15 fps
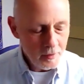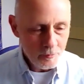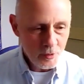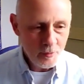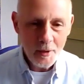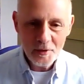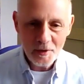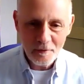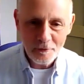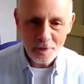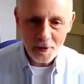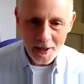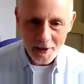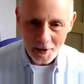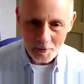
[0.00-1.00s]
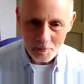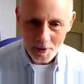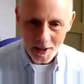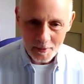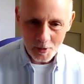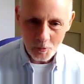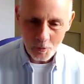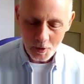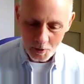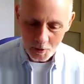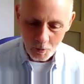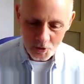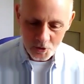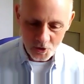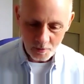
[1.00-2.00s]
promoting fear in people while you
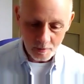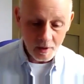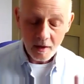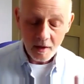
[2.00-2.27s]
watch them.